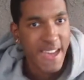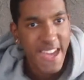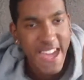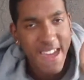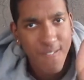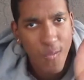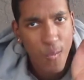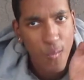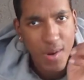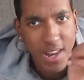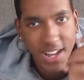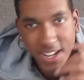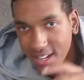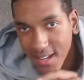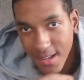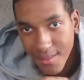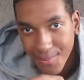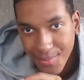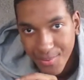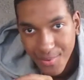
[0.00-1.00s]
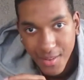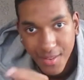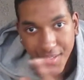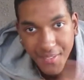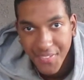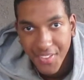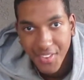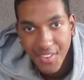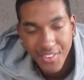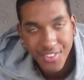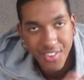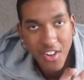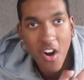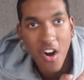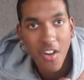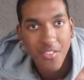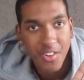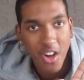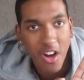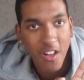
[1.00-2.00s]
even when it comes to the
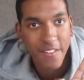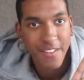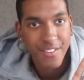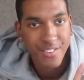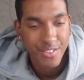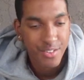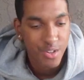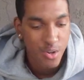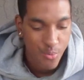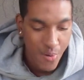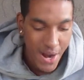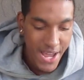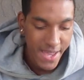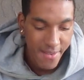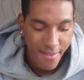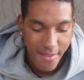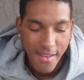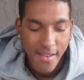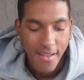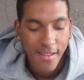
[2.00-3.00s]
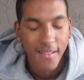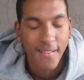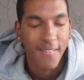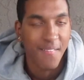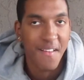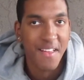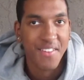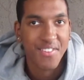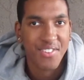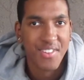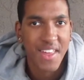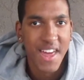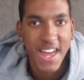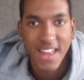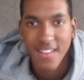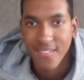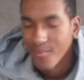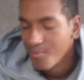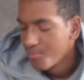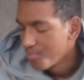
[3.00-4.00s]
songs y'all listen to, right? Let's
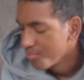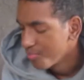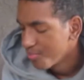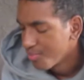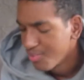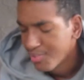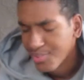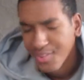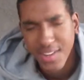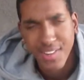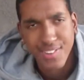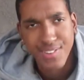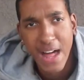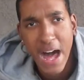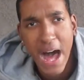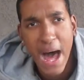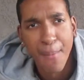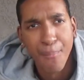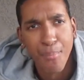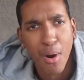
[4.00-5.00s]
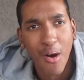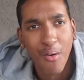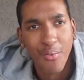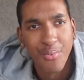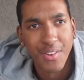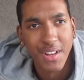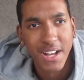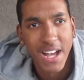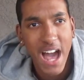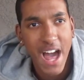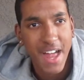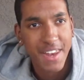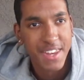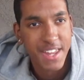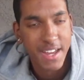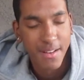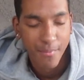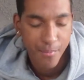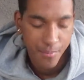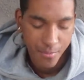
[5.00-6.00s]
say 6ix9ine posted a
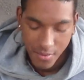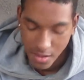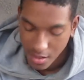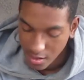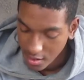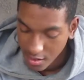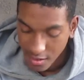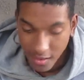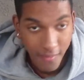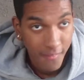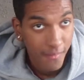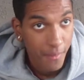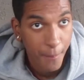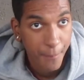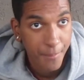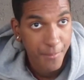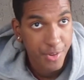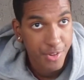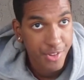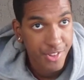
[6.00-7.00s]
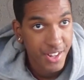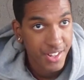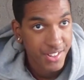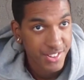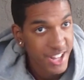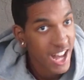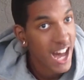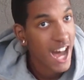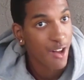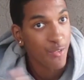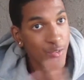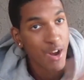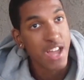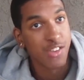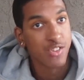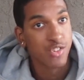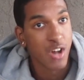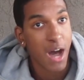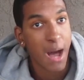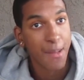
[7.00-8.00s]
goddamn 6ix9ine,
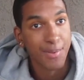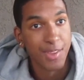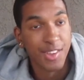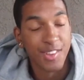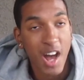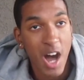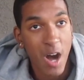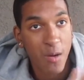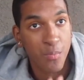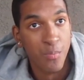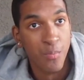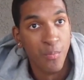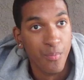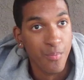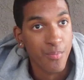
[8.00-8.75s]
right? Drops his album.